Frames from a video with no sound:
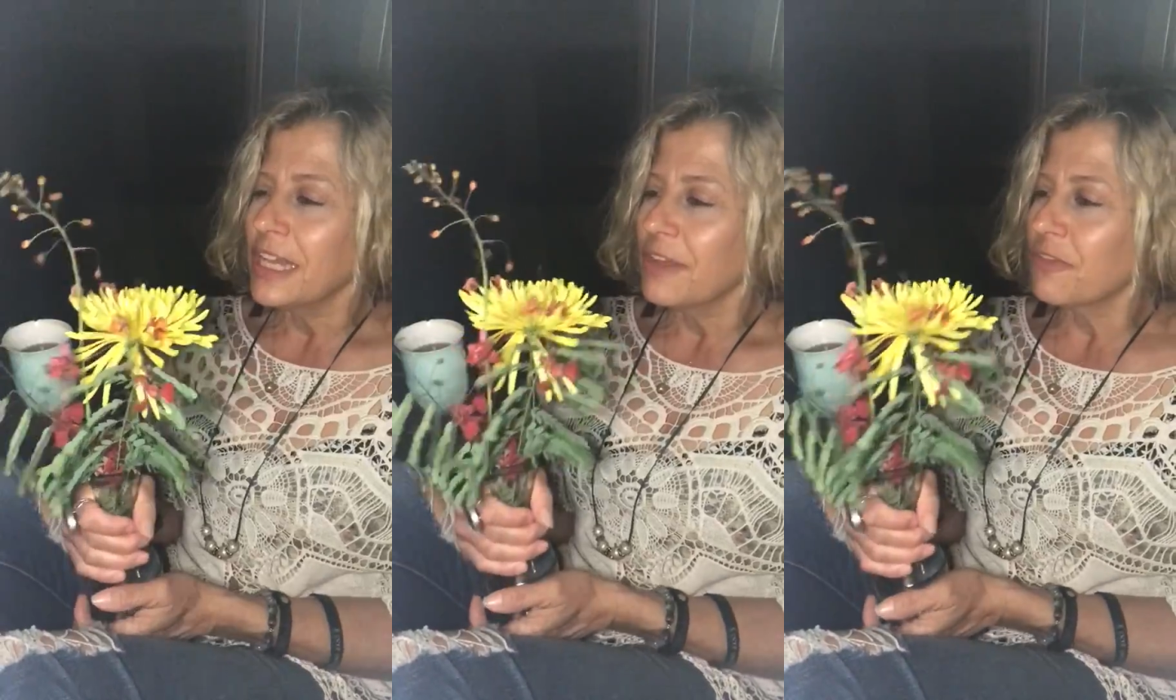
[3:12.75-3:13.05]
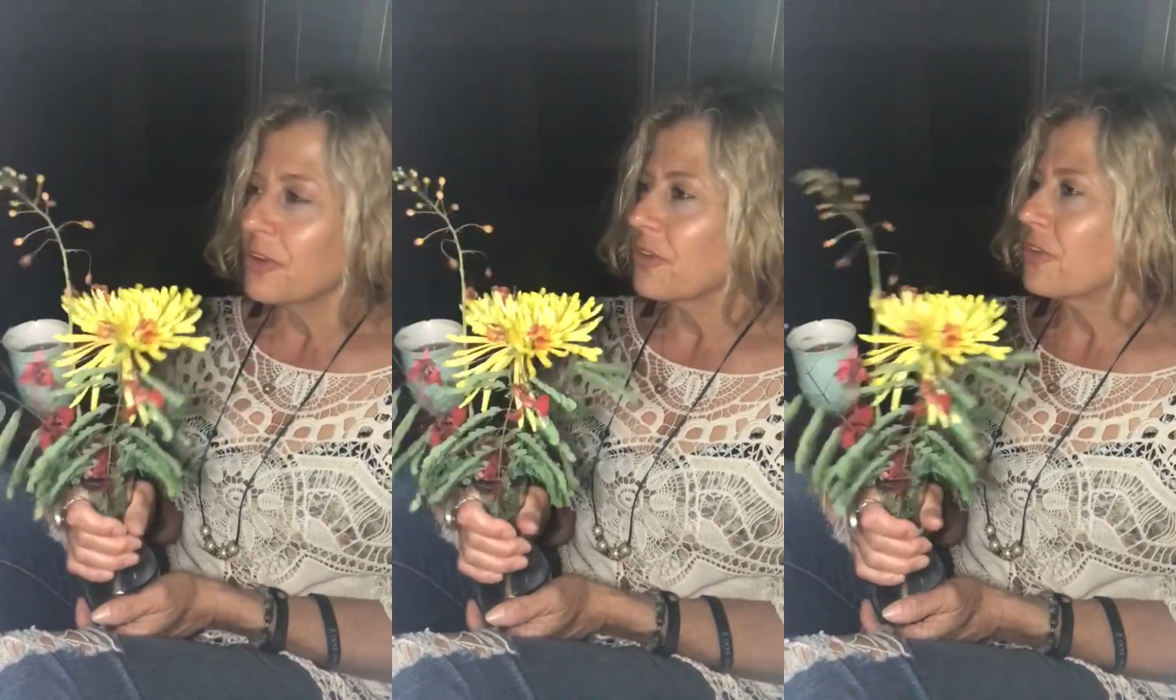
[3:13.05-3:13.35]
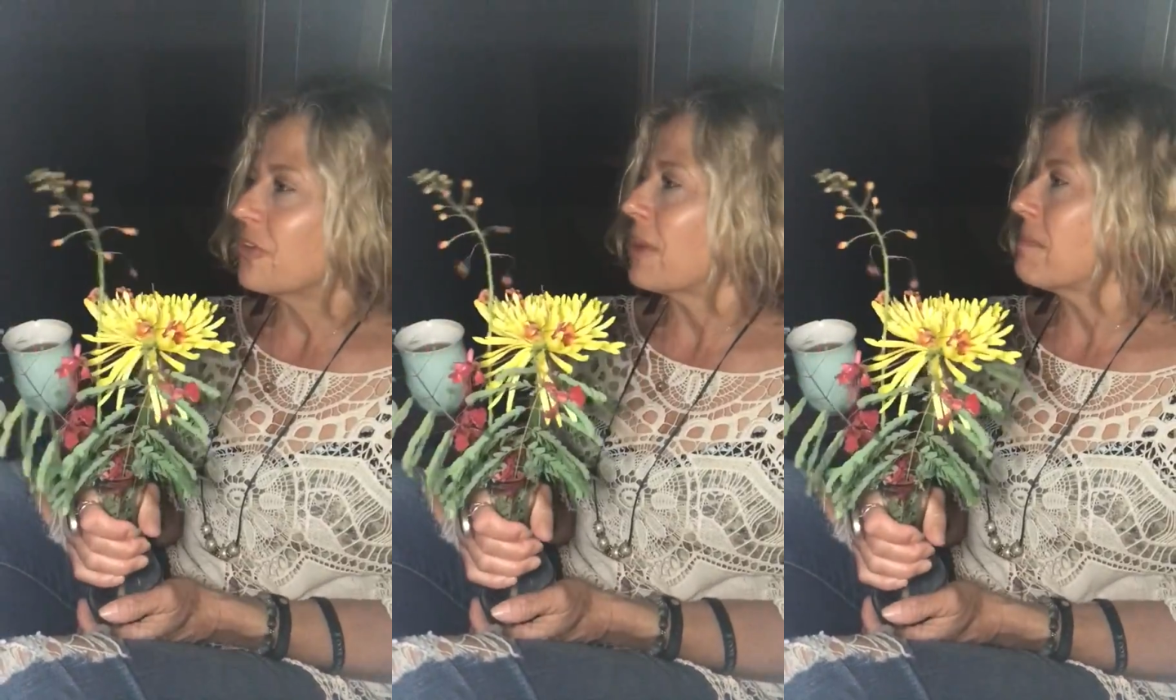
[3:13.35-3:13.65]
if
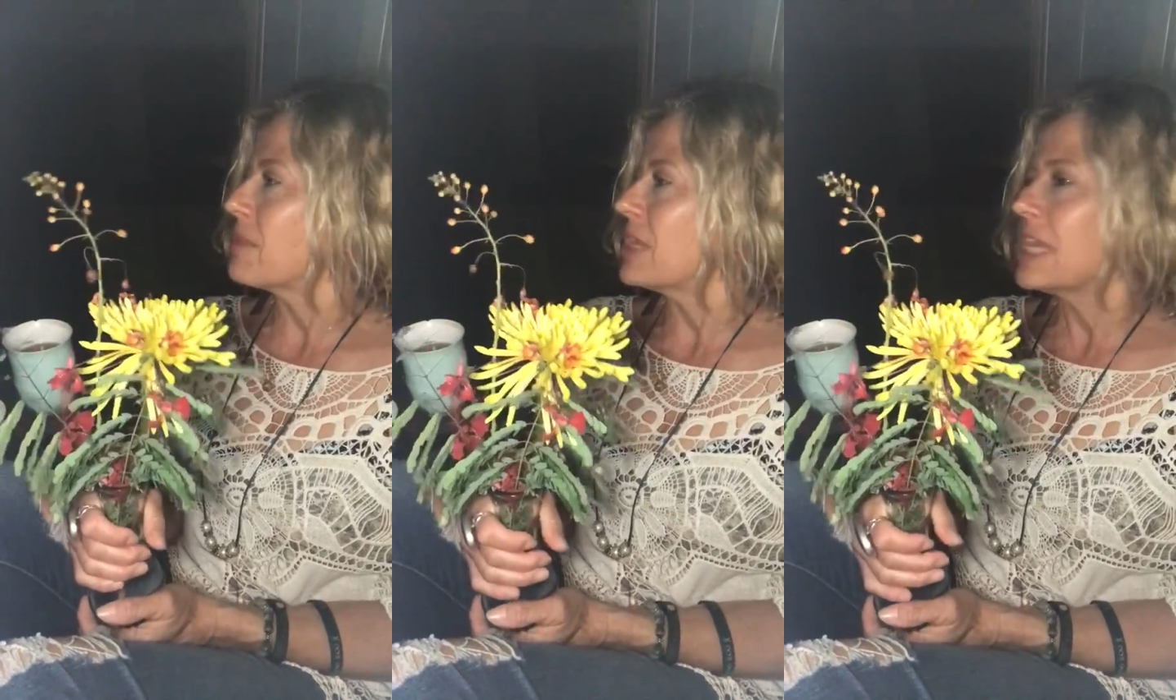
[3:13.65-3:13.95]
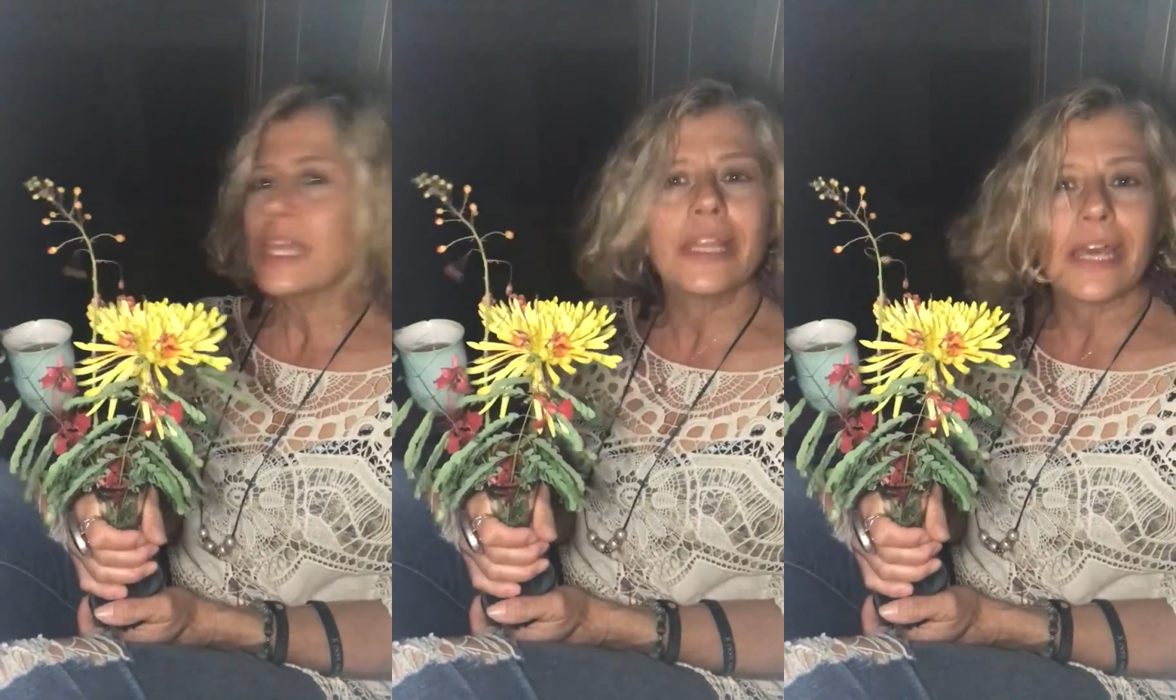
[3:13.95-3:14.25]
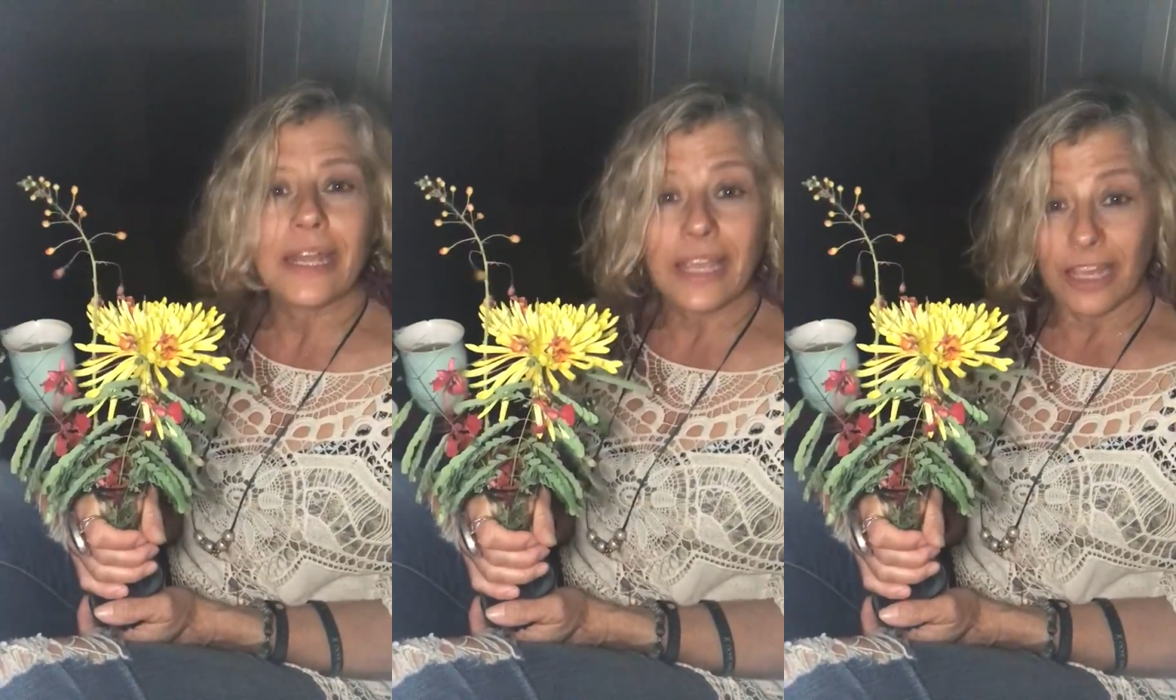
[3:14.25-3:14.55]
there's something
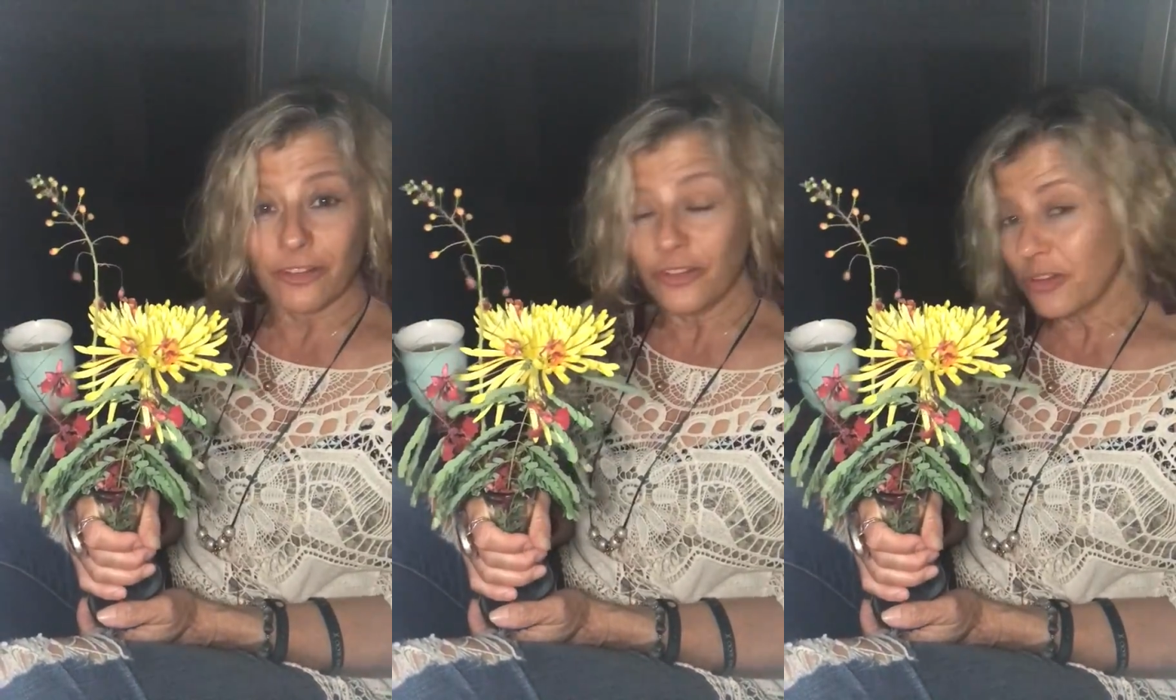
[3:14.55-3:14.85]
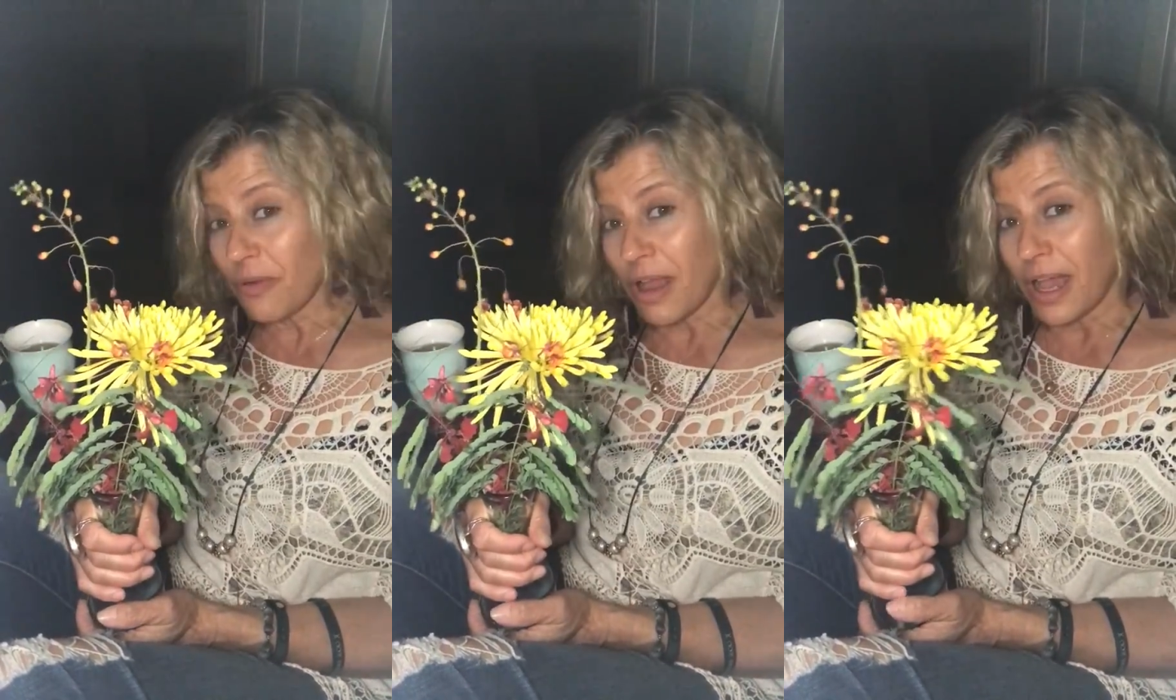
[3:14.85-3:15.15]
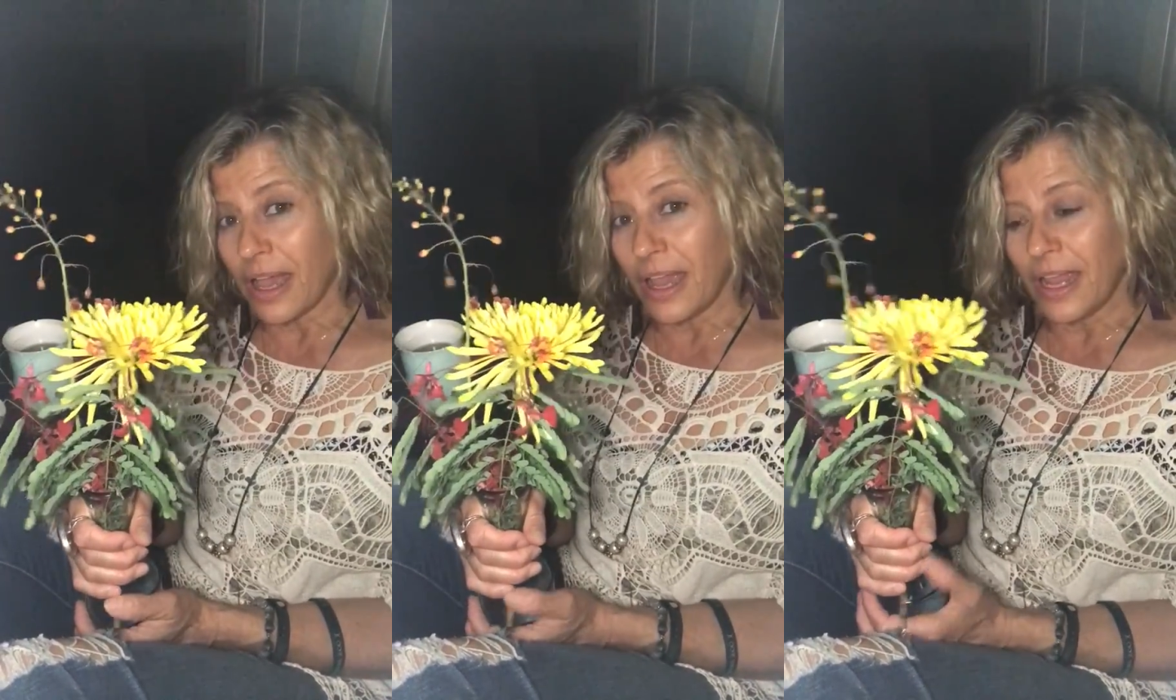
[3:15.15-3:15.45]
that catches your
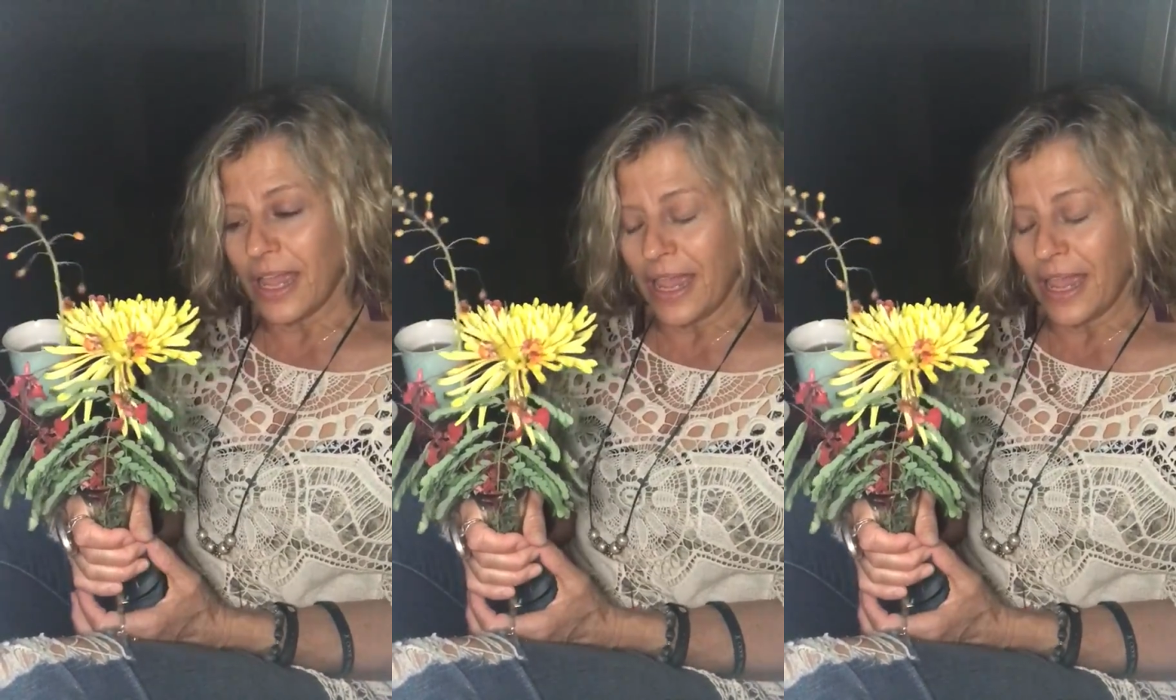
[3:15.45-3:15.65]
eye